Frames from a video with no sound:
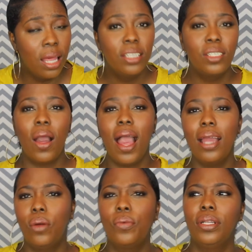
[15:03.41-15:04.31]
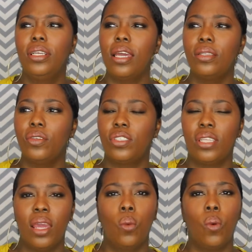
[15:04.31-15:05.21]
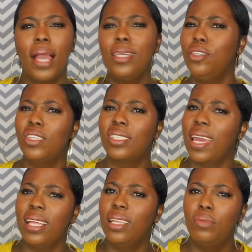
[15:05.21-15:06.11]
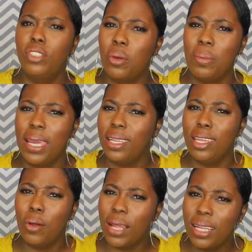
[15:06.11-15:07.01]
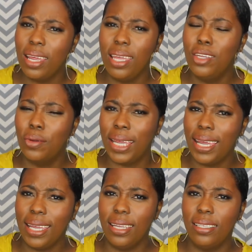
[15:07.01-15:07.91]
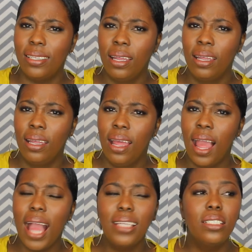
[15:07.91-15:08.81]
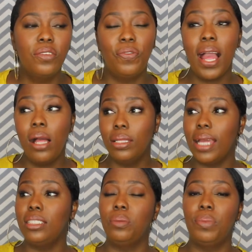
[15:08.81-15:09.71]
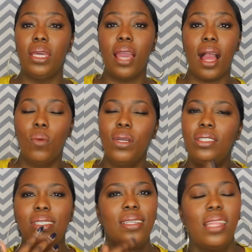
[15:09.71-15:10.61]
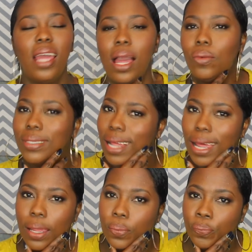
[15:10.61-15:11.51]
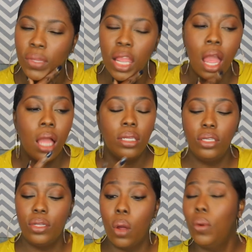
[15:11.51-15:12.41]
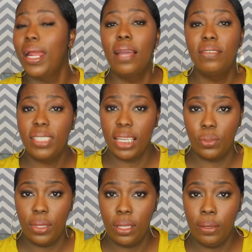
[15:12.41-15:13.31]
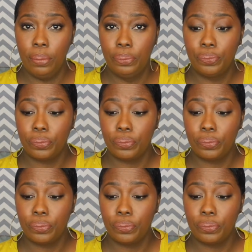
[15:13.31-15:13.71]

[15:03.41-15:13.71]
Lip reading: So I don't really understand why you just can't live with your man and your hut and your kids. I just found that to be, when she said that, I was like, you don't want to have sex with him.